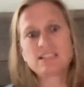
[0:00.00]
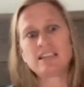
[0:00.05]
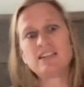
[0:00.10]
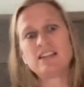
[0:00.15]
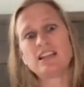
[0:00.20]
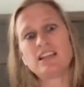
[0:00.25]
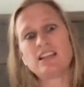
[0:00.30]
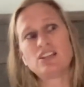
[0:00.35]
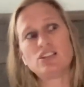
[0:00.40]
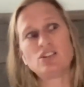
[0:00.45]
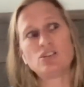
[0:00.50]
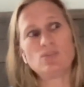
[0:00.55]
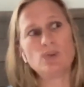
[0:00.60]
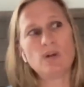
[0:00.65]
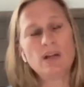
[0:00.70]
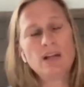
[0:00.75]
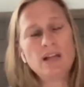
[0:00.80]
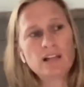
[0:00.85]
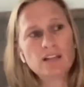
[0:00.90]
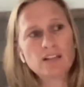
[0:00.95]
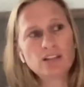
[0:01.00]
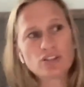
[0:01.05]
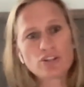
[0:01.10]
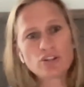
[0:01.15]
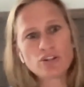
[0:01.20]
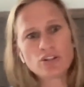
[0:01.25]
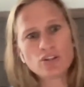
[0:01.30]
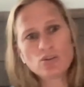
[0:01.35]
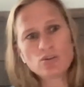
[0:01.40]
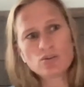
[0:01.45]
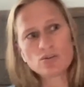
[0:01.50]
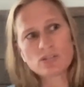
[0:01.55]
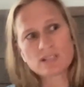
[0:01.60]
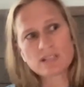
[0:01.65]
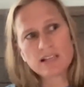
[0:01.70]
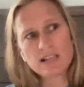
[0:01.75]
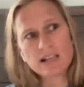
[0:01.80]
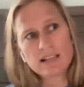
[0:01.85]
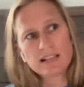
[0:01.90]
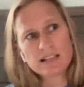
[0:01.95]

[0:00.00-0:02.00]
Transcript: and then you learn who's